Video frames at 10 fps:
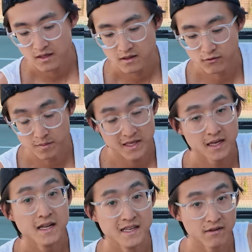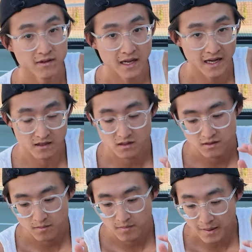For me, it definitely has.
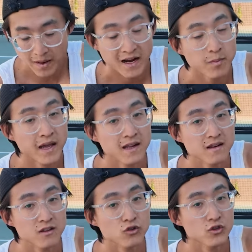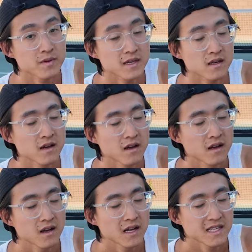My back pain used to be
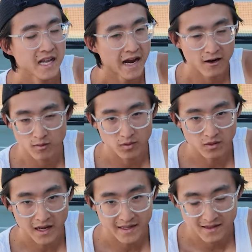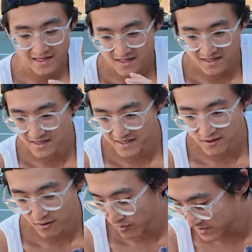terrible. I landed in the
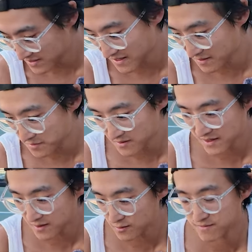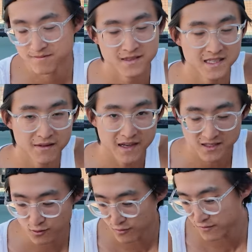ER one time. I'll save that
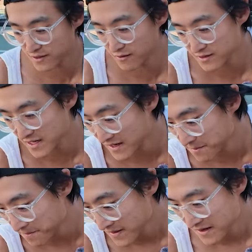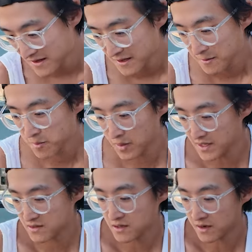story for another time.
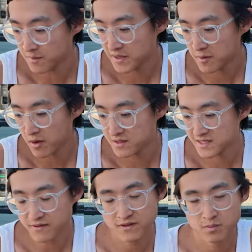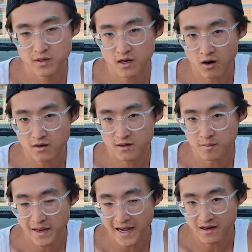But pickleball is definitely pretty hard on the
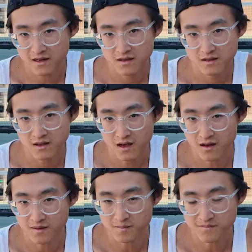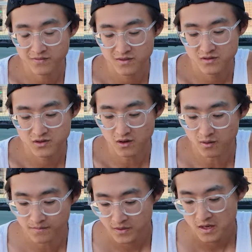back.
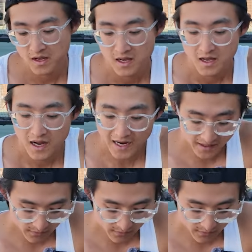So highly